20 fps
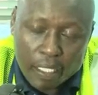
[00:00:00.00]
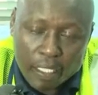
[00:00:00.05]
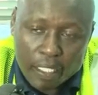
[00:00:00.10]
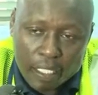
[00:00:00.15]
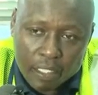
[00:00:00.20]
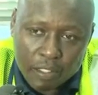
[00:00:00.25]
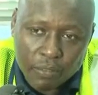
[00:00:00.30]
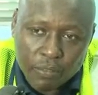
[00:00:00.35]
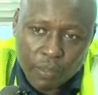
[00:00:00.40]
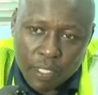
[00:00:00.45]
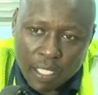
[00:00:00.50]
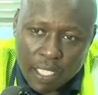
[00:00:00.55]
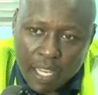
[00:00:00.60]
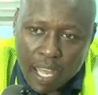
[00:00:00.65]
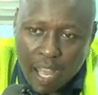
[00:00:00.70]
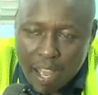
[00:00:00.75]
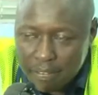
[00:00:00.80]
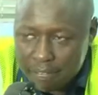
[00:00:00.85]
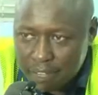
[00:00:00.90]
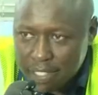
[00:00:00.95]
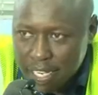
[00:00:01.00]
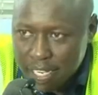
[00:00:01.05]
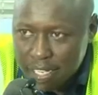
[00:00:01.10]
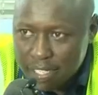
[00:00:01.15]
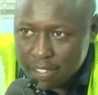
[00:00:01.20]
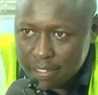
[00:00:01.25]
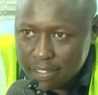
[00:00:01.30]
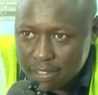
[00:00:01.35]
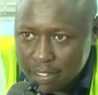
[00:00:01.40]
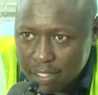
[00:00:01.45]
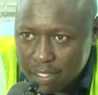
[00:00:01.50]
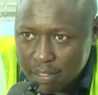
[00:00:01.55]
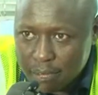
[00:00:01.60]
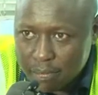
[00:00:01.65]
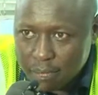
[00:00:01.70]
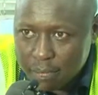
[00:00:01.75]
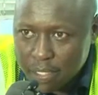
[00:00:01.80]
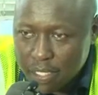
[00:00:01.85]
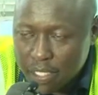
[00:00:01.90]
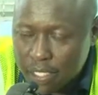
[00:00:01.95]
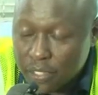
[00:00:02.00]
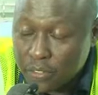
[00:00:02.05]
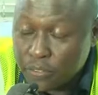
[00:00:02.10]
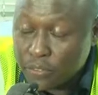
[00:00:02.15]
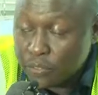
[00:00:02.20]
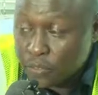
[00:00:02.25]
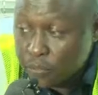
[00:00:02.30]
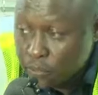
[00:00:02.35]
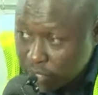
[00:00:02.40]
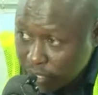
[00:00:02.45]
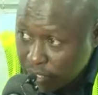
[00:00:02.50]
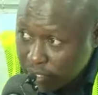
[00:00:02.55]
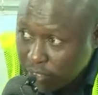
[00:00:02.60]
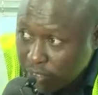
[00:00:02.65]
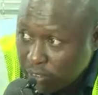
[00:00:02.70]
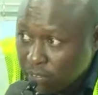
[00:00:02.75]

that we have done some good work.